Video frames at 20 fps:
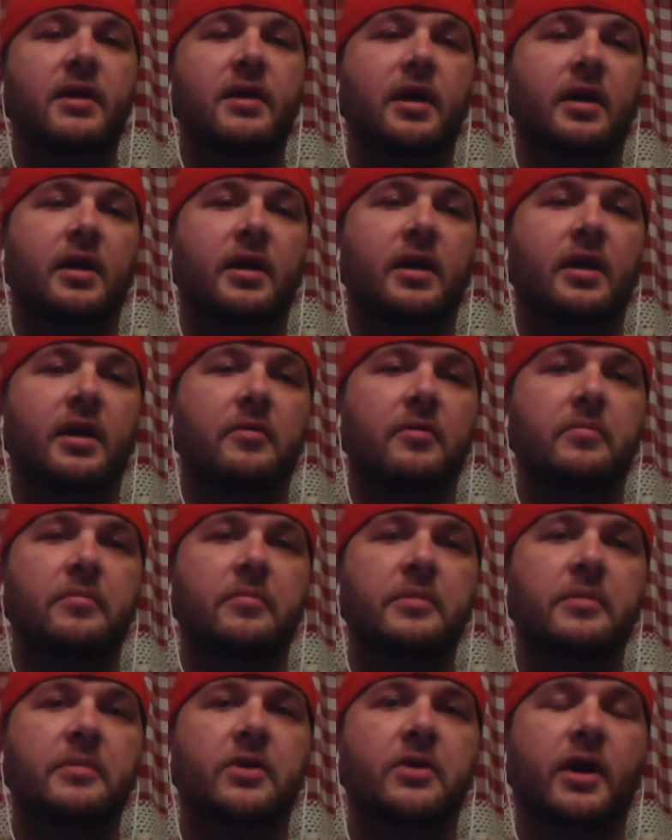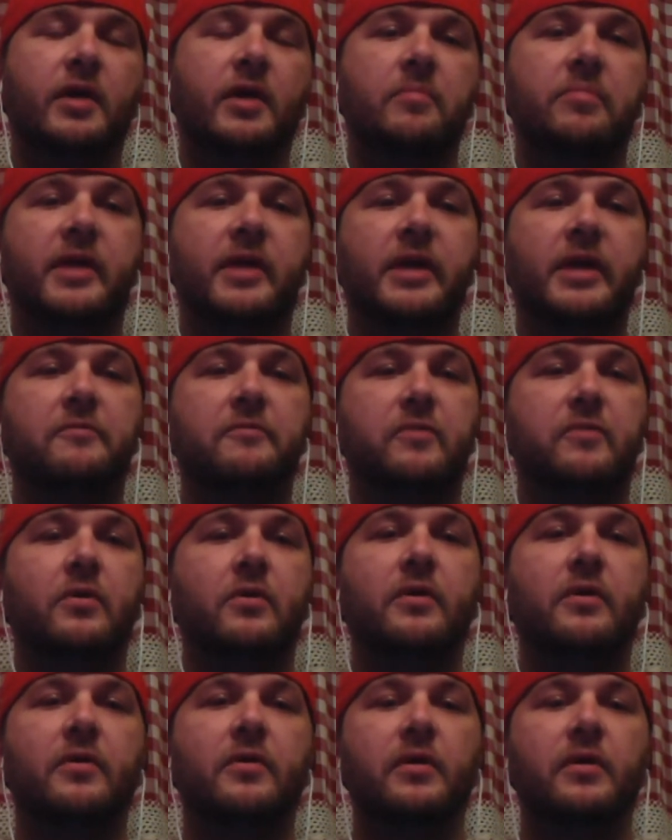You got paid
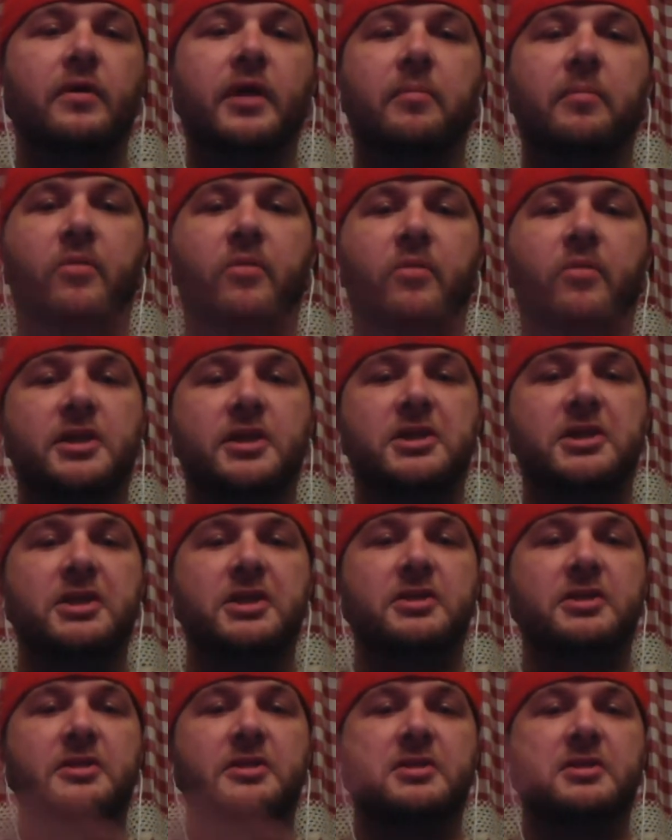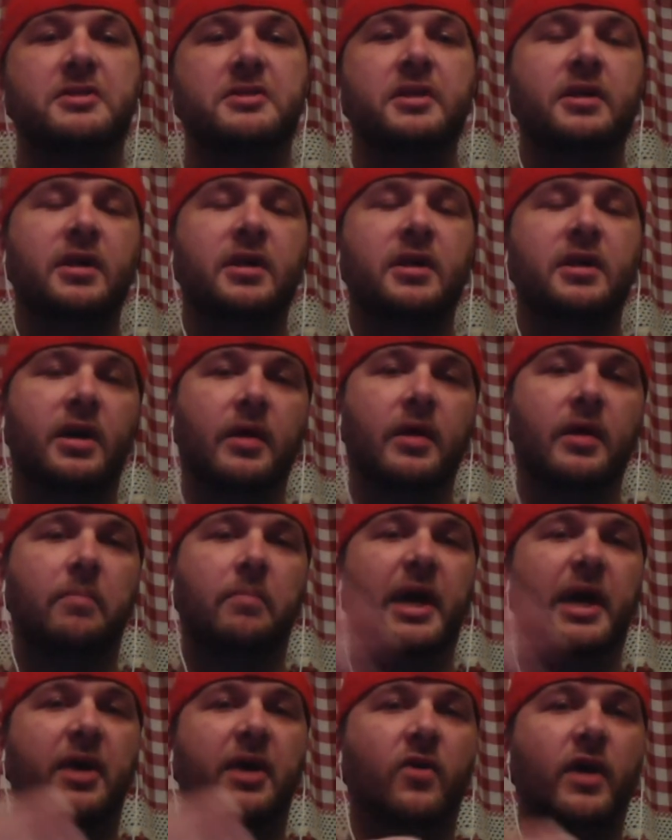for impressions.
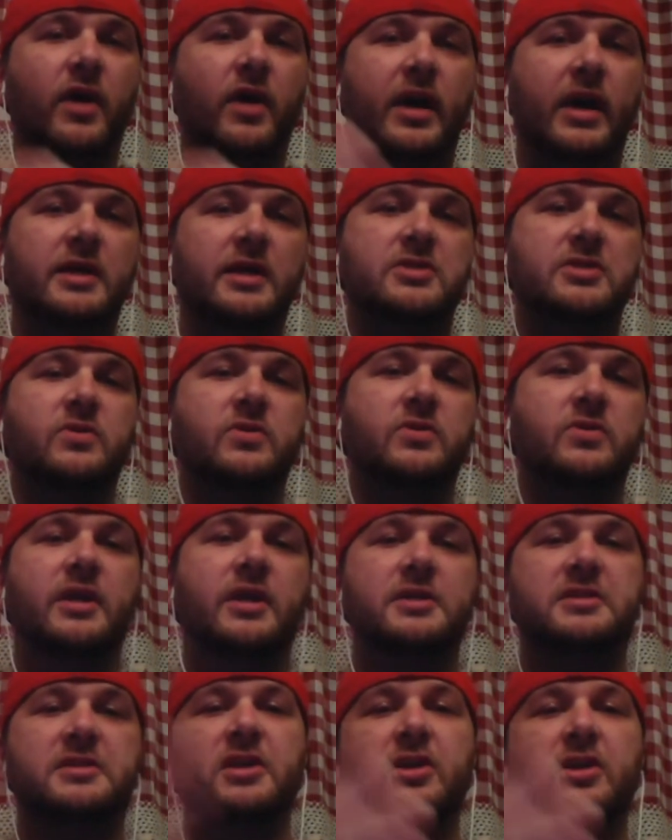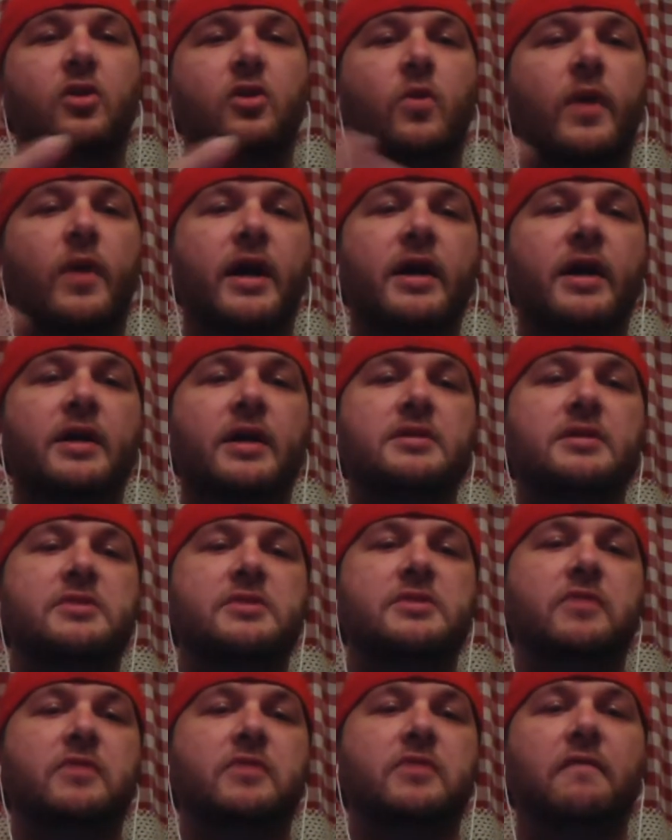Banner ads, you've got solo ads,
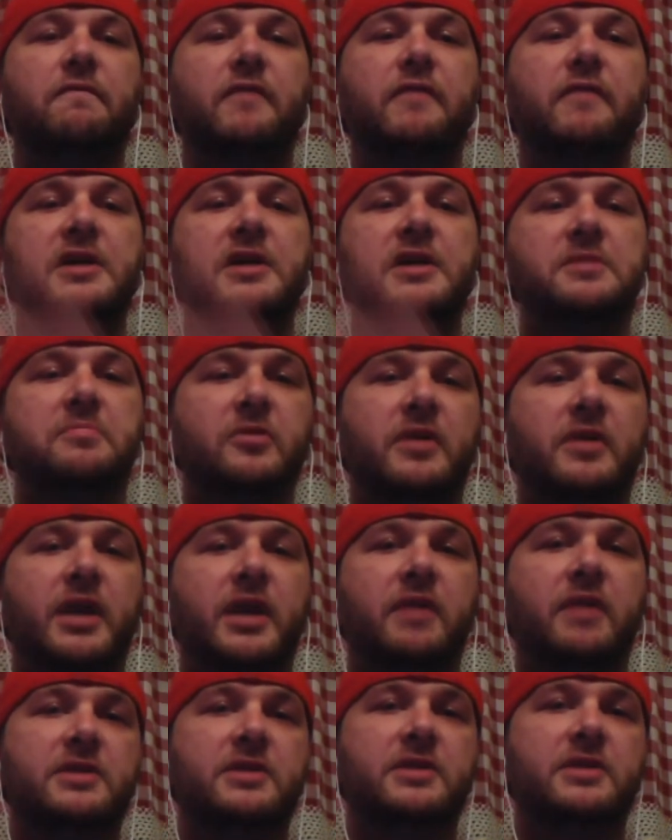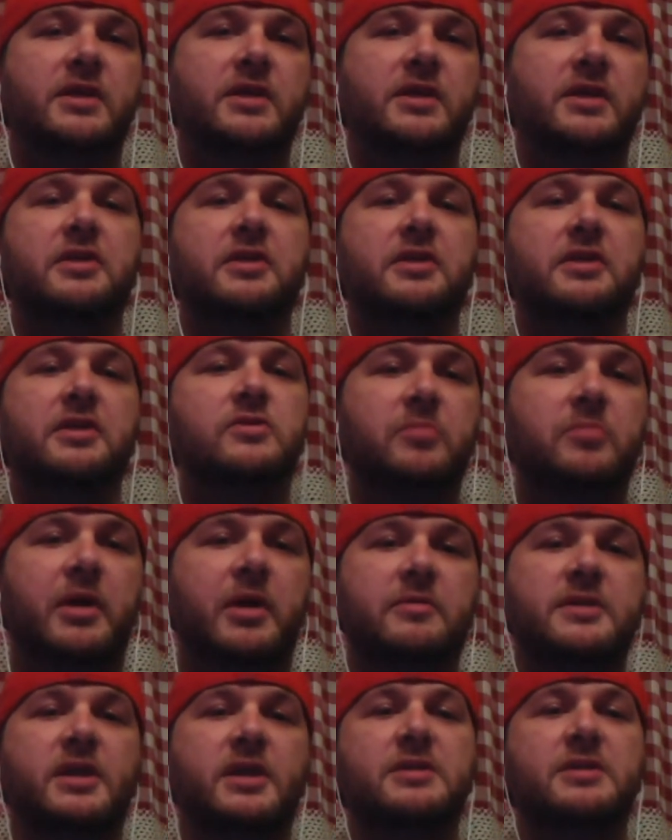you've got Facebook advertising, YouTube
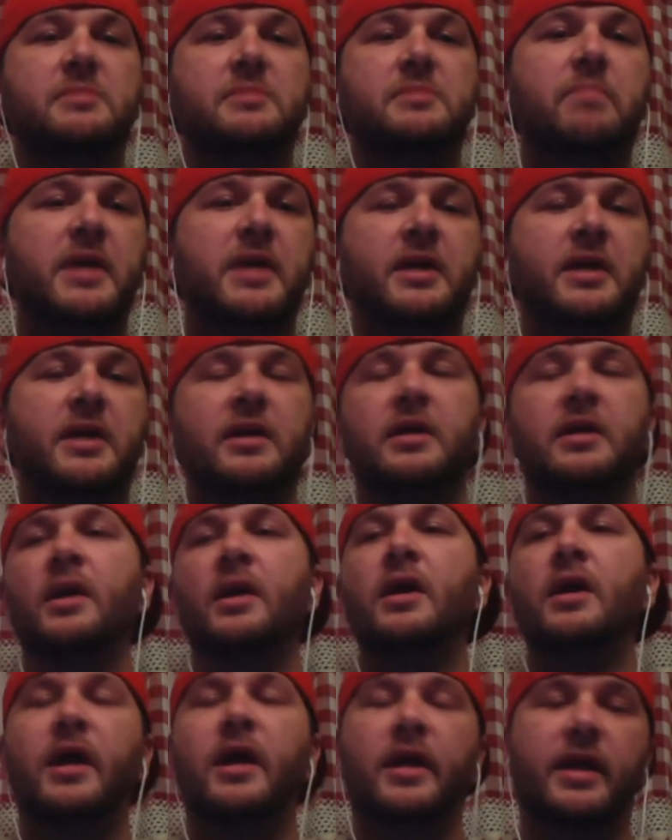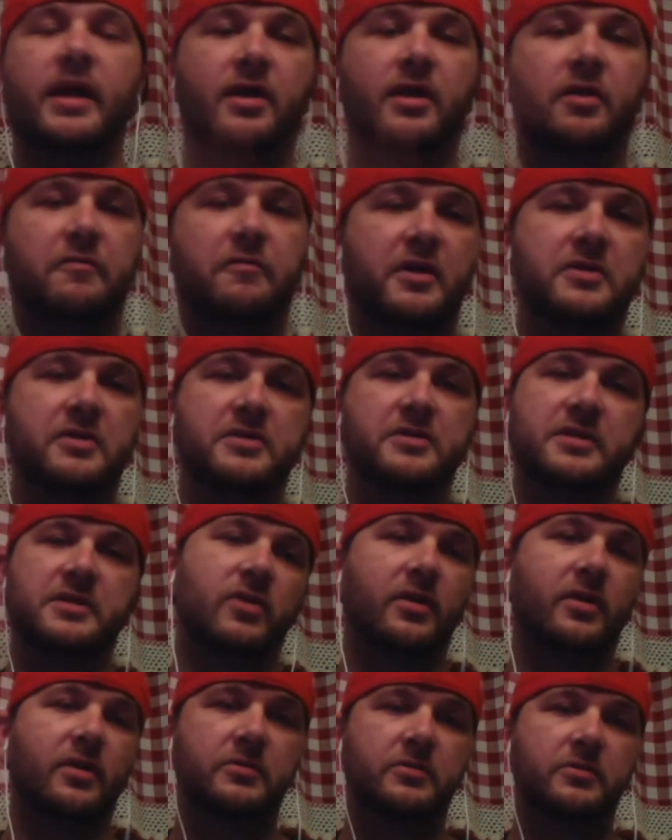advertising, Bing, and that all falls
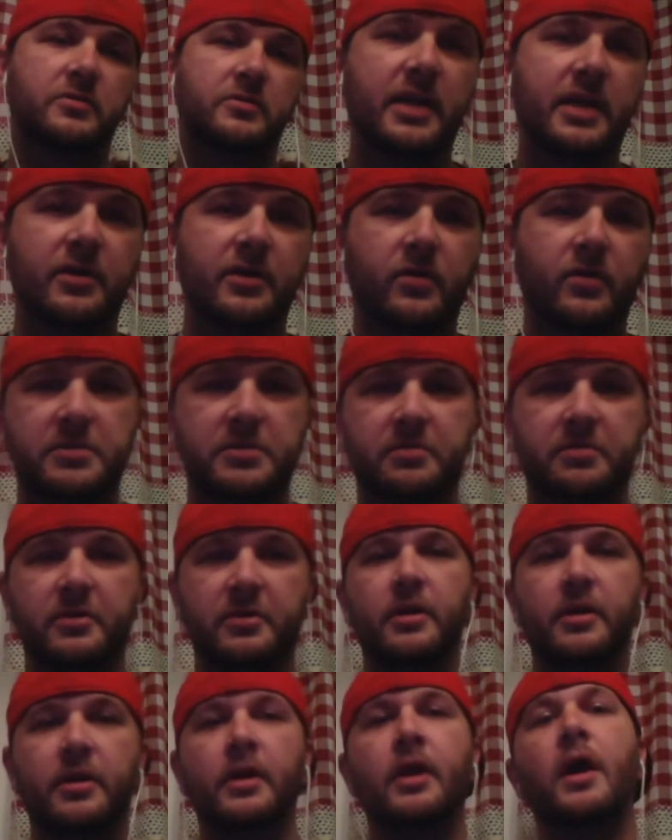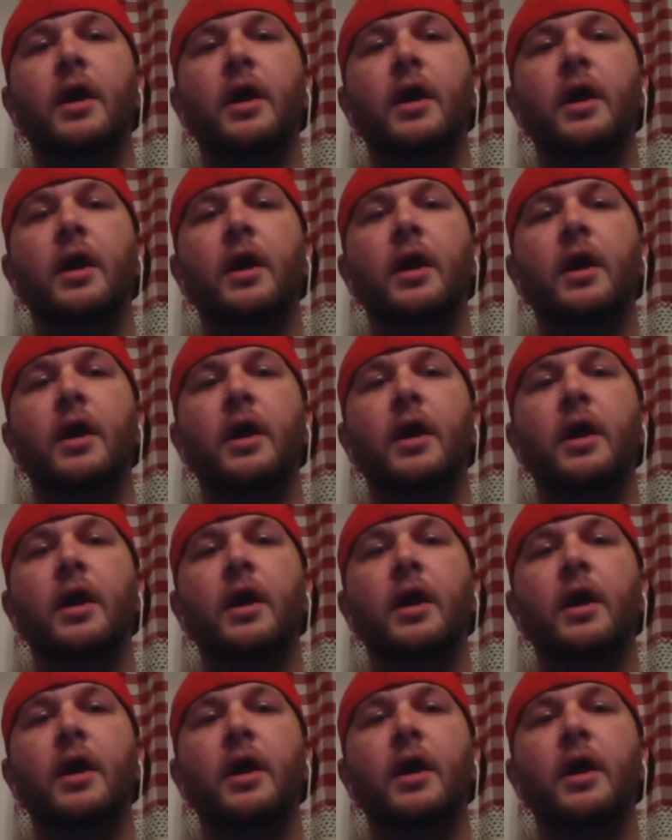under all those categories. But